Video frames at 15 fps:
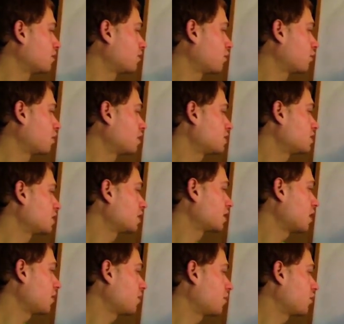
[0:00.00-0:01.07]
pointing
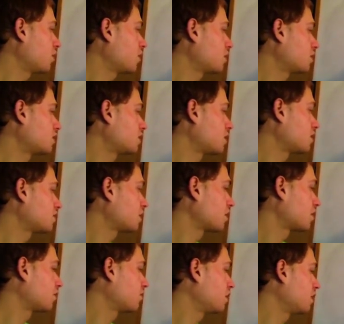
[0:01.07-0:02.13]
upwards. There's our
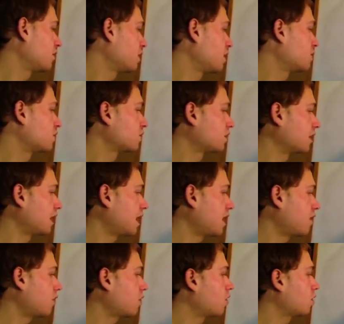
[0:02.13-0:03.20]
three-dimensional
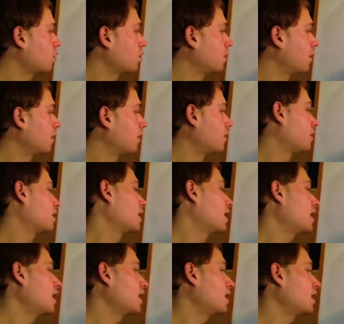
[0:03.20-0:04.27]
arrow,
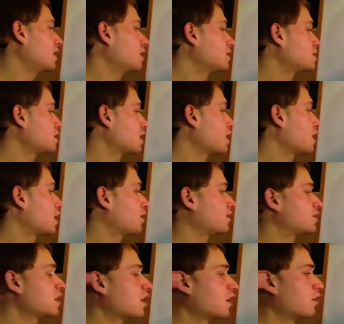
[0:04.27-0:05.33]
and
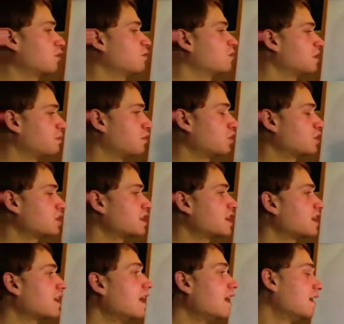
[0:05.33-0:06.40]
so we push it
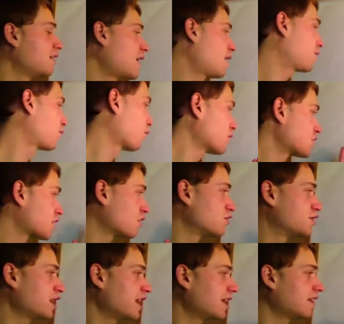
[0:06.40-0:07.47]
in. That force
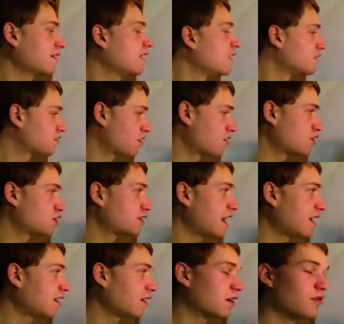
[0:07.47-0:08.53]
goes in, turns
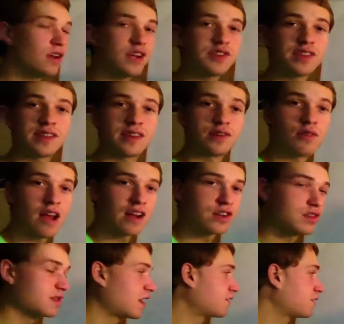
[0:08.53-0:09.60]
90 degrees in the
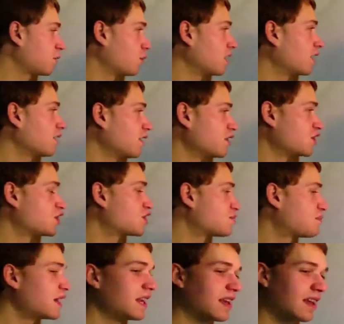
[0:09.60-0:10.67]
direction that the wheel is
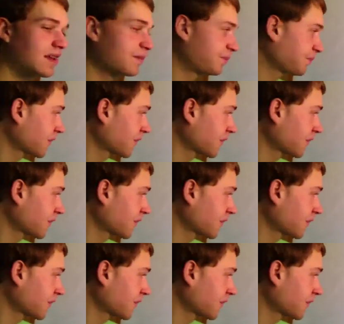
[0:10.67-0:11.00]
spinning,